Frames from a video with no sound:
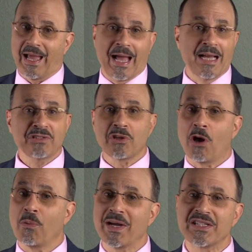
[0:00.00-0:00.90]
As
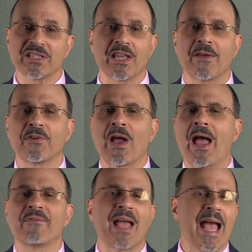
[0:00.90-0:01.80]
always, if you have